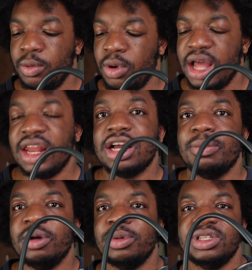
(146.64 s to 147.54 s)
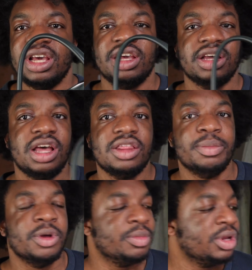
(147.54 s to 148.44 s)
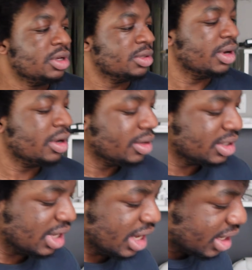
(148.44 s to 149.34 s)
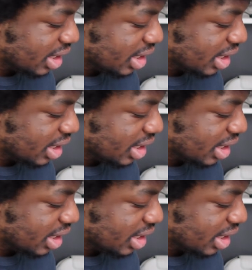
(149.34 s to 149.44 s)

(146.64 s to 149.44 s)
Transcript: what I like about Bottega at the moment as well is like